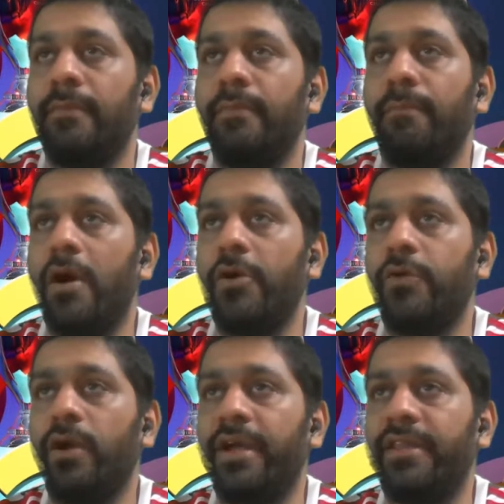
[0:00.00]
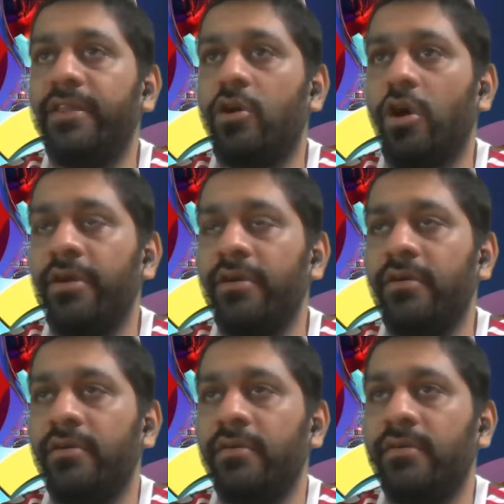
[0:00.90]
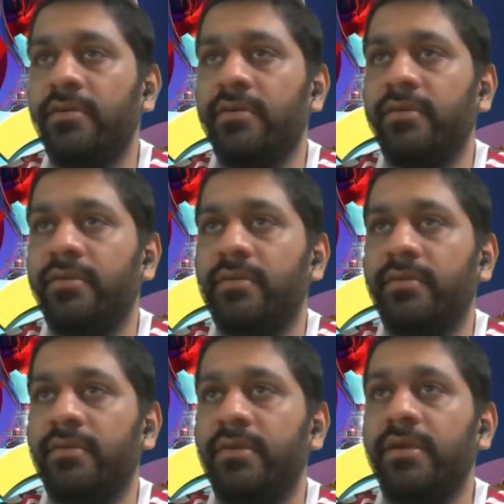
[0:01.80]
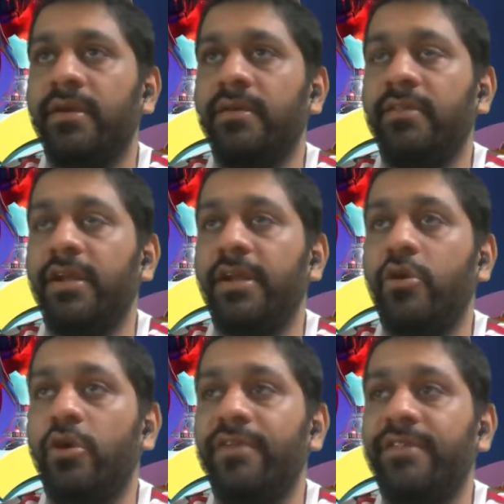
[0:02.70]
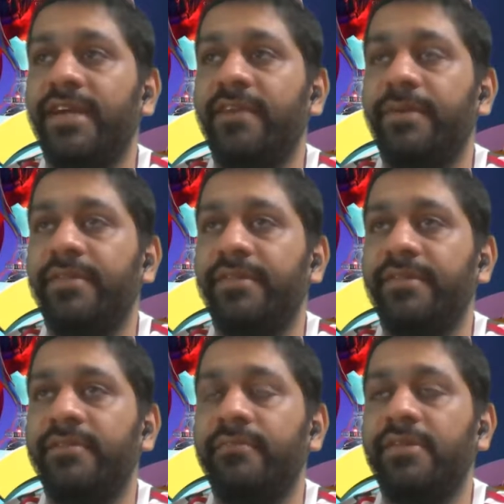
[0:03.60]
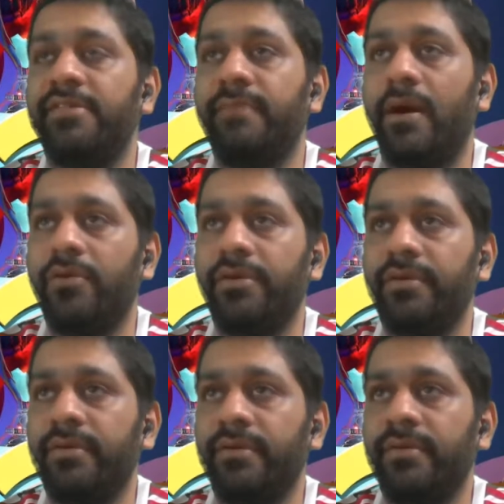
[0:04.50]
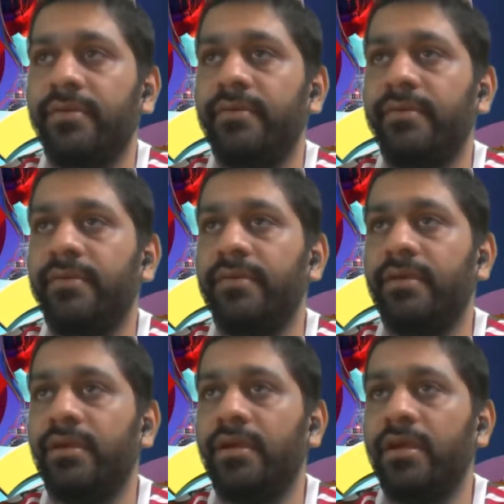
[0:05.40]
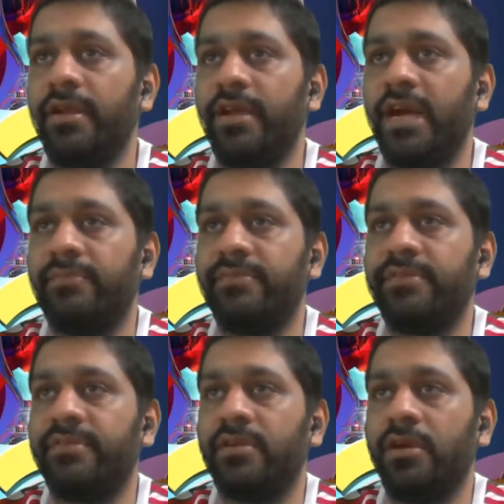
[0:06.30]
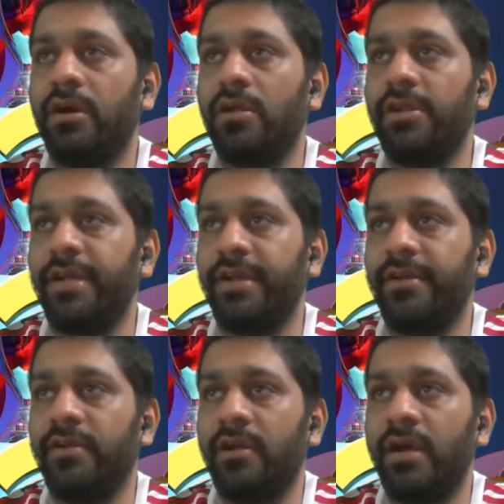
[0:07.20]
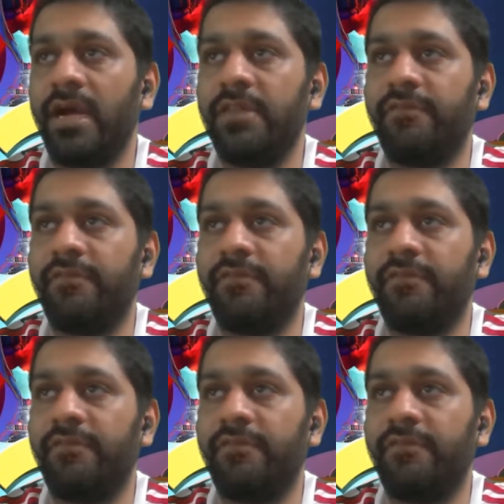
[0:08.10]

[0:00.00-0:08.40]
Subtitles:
Mount will take the corner. He's really good with set pieces. Mason Mount. Here he comes. Curls it in at the